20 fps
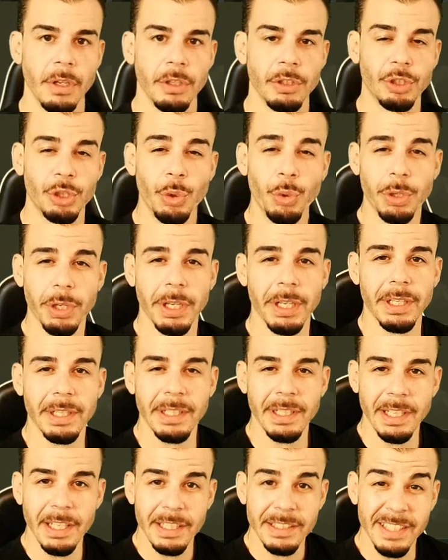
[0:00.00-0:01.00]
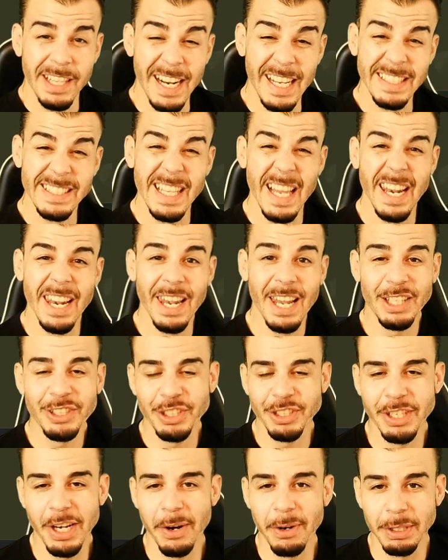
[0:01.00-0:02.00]
Tsuka. Today's
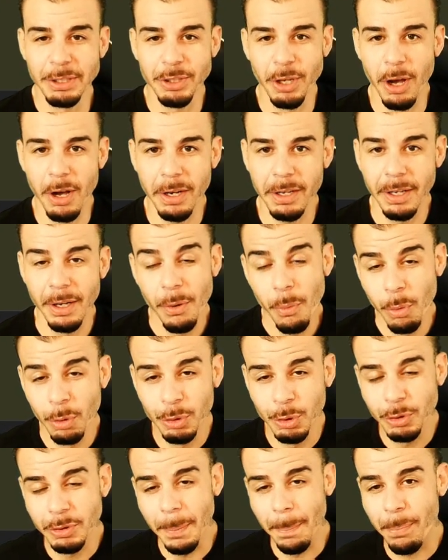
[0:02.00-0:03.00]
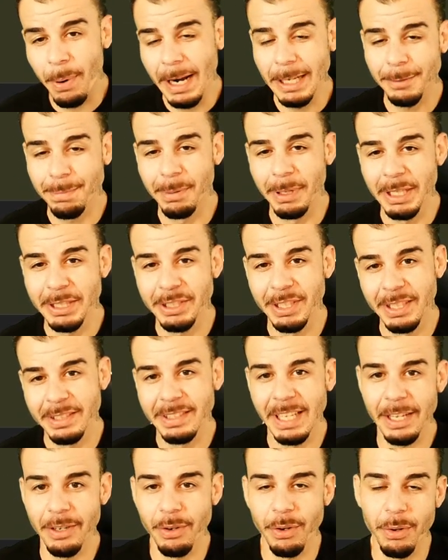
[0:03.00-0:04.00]
legendary talk. We'll do some price prediction and
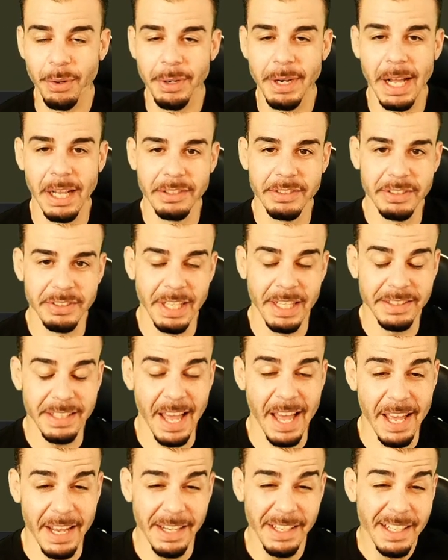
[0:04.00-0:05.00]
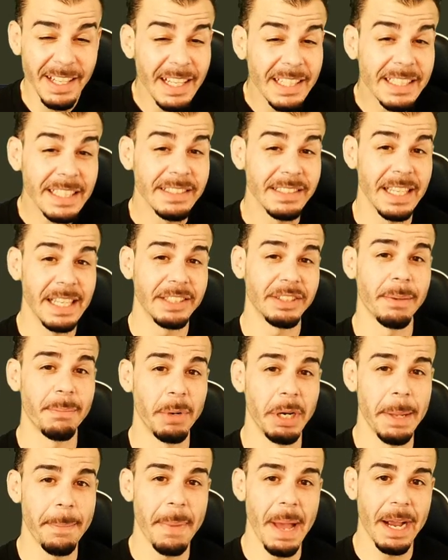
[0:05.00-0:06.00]
technical analysis at the end. This is a
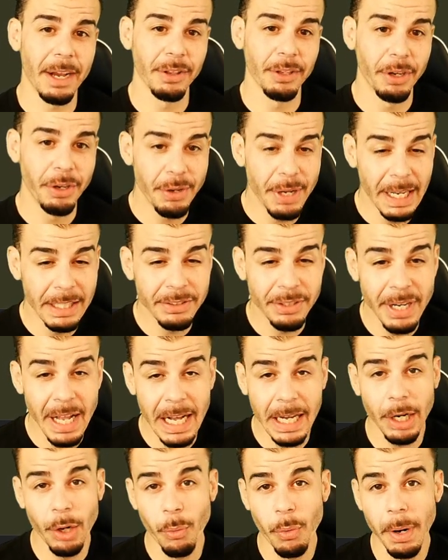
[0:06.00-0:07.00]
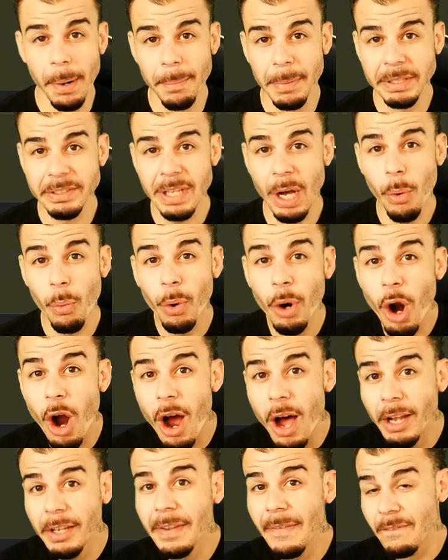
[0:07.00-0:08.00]
money bag alert. You guys are not going to want to miss out. We're
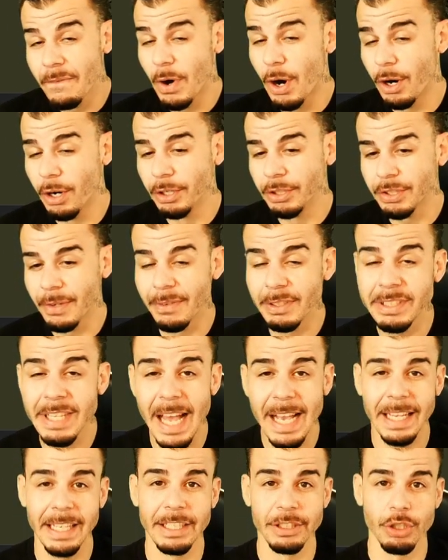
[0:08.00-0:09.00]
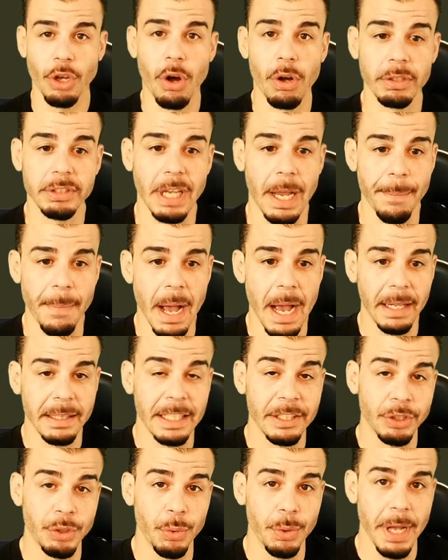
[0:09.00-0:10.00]
on the verge of attacking this all-time high
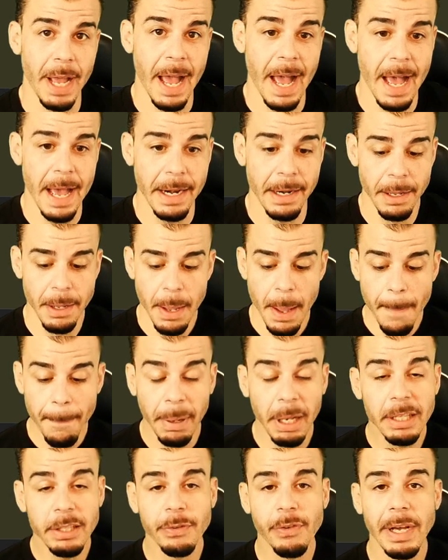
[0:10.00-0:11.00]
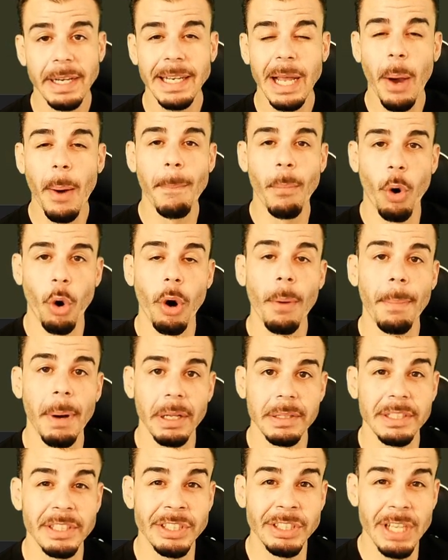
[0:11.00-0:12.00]
that Tsuka had, but let's find out more
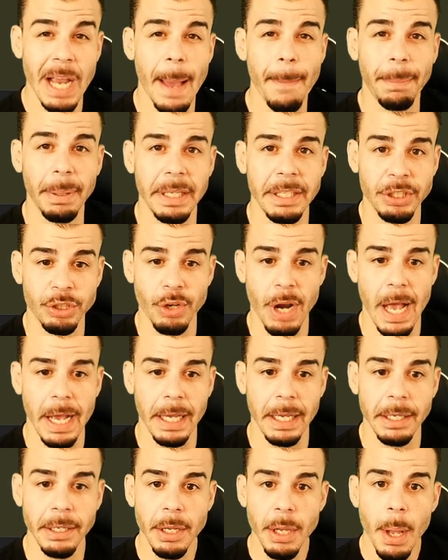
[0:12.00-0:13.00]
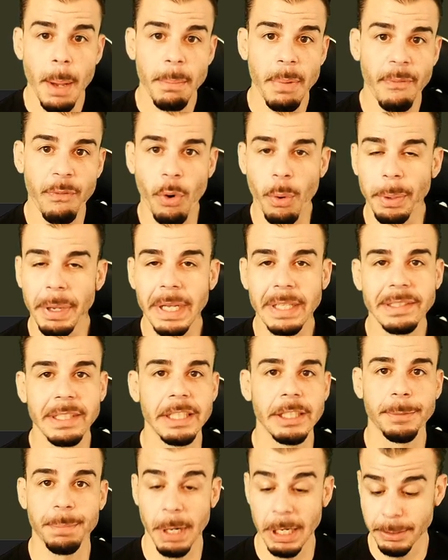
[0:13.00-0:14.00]
about this Japanese dragon before we get to
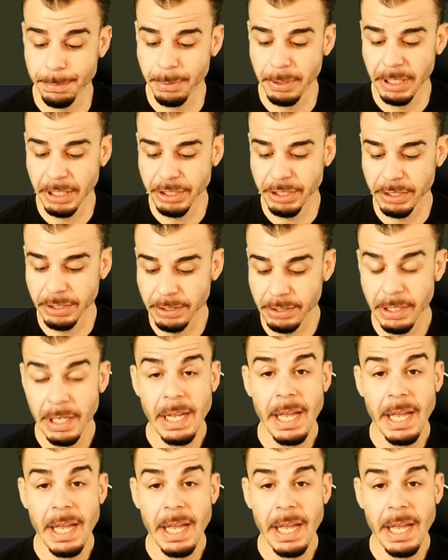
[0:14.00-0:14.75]
these price predictions